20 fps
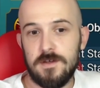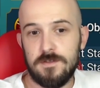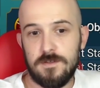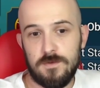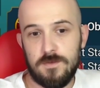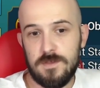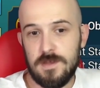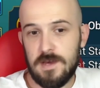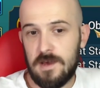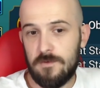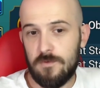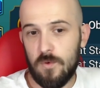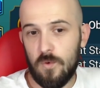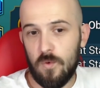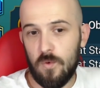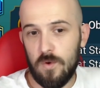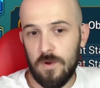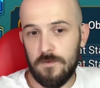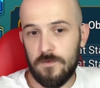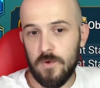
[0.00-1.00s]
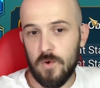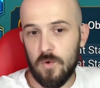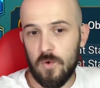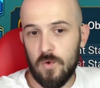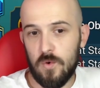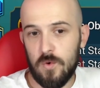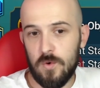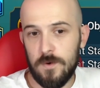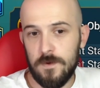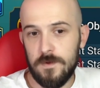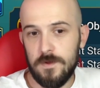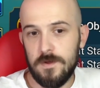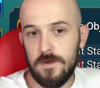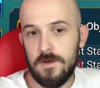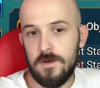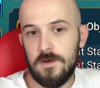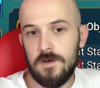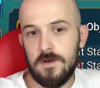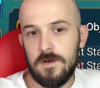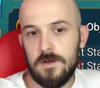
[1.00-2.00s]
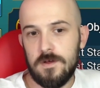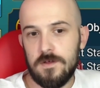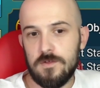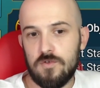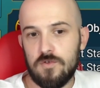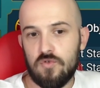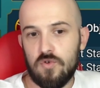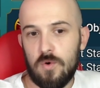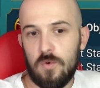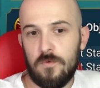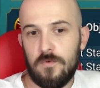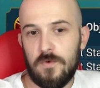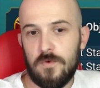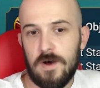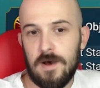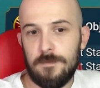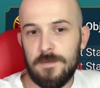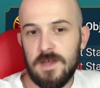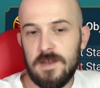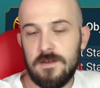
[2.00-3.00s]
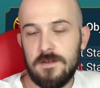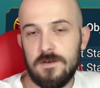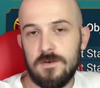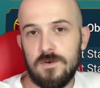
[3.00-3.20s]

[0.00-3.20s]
So save all of your scroll farming